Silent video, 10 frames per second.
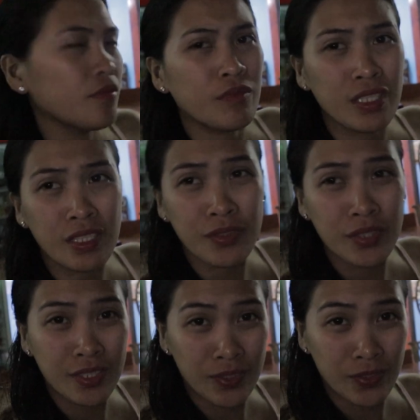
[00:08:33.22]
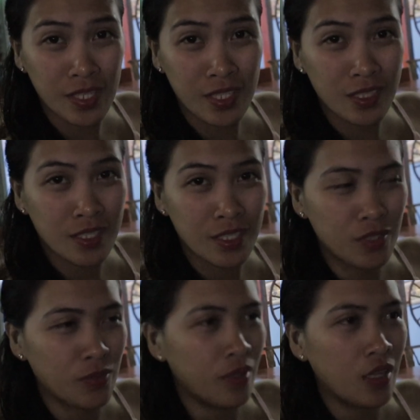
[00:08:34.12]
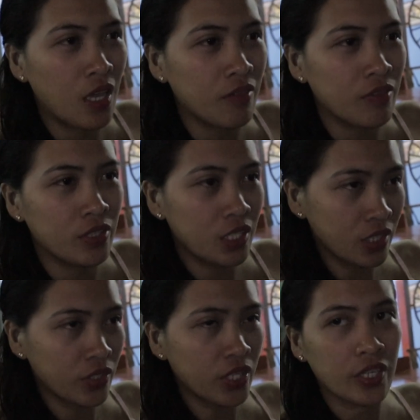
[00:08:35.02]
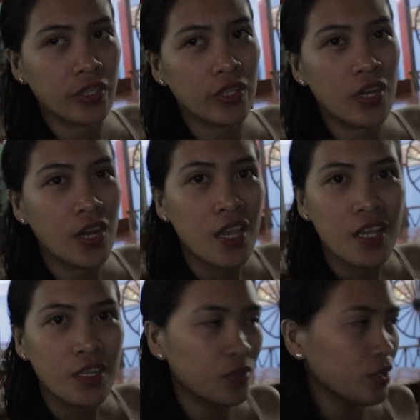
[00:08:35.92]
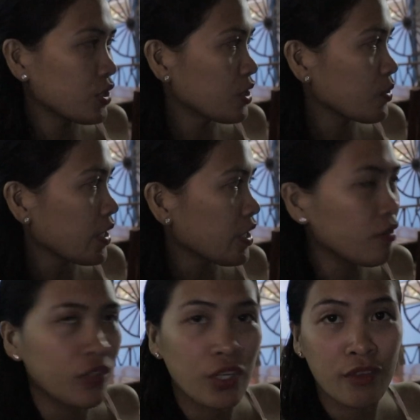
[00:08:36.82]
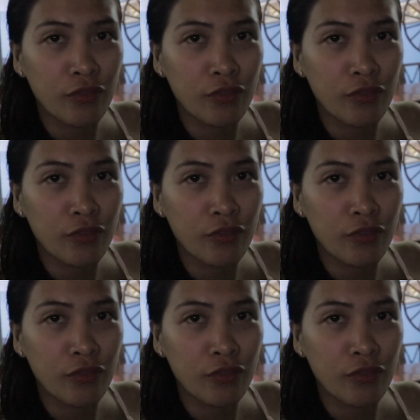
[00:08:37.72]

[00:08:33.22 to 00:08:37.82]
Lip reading: Mimi restaurant. So we'll have our dinner here. We're just waiting for our